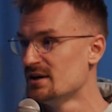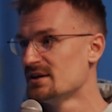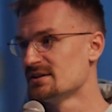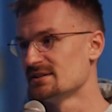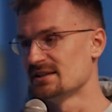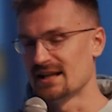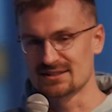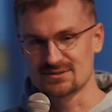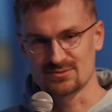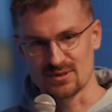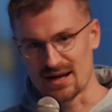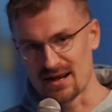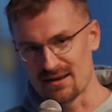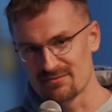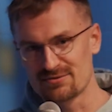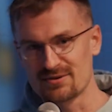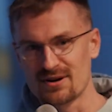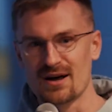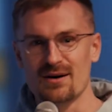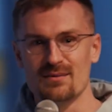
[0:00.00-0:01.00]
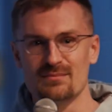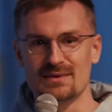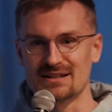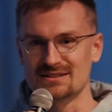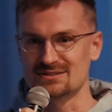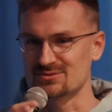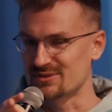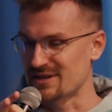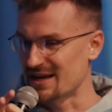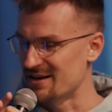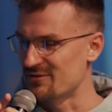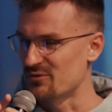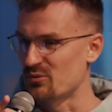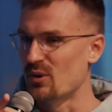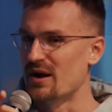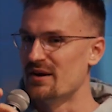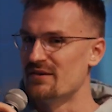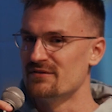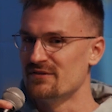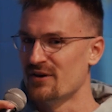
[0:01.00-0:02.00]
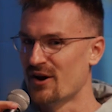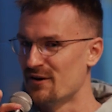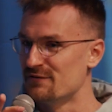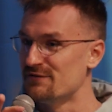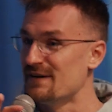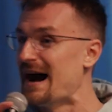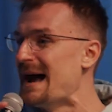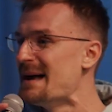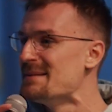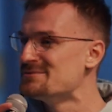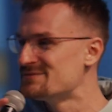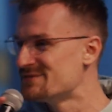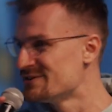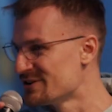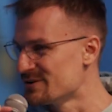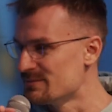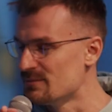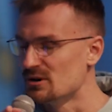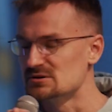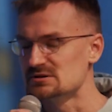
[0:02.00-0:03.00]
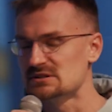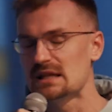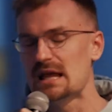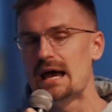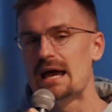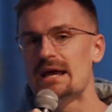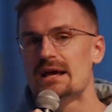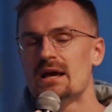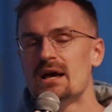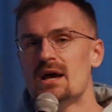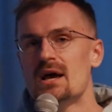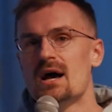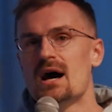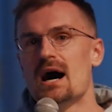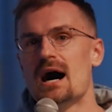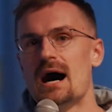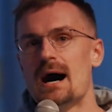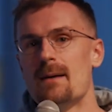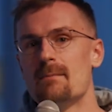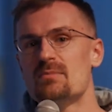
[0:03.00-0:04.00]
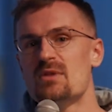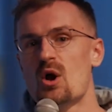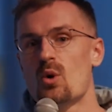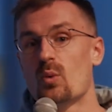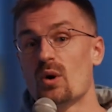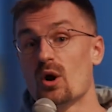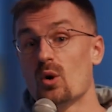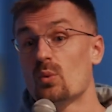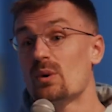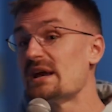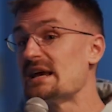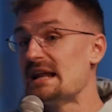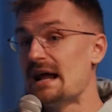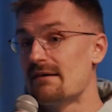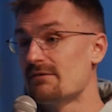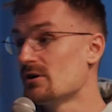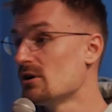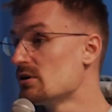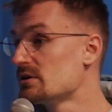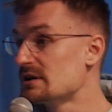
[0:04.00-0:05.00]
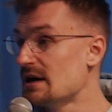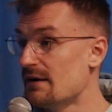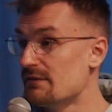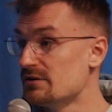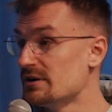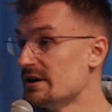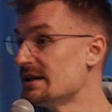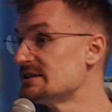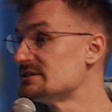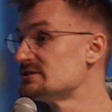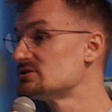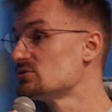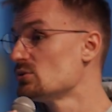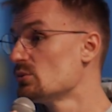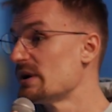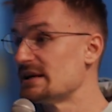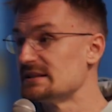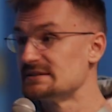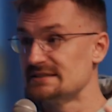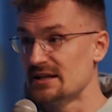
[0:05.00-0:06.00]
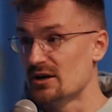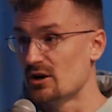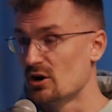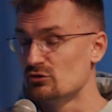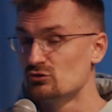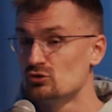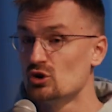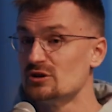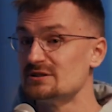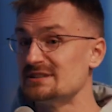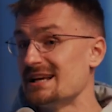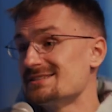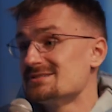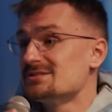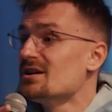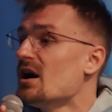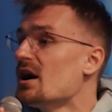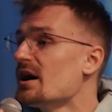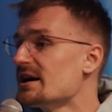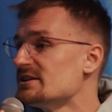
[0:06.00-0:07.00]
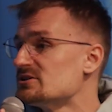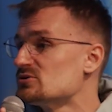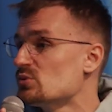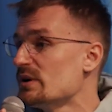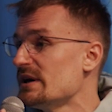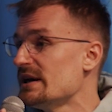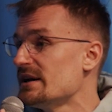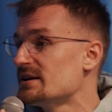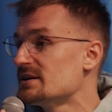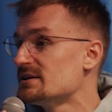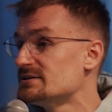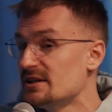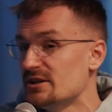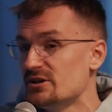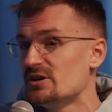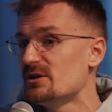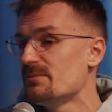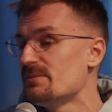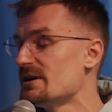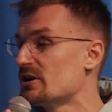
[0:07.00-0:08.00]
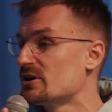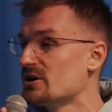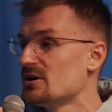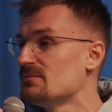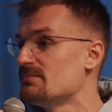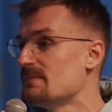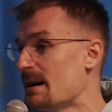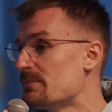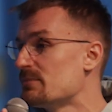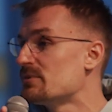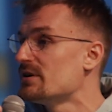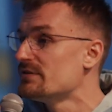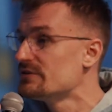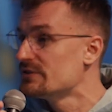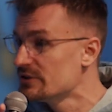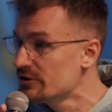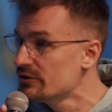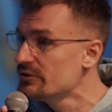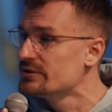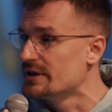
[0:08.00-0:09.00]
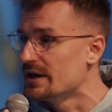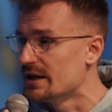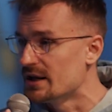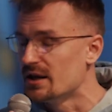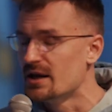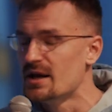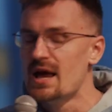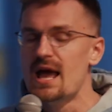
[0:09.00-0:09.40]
That's where I'm from. That's kind of what our vibes feel the most like, where we can have our own governance, we can set our own rules as long as we continue to be a good member of the union.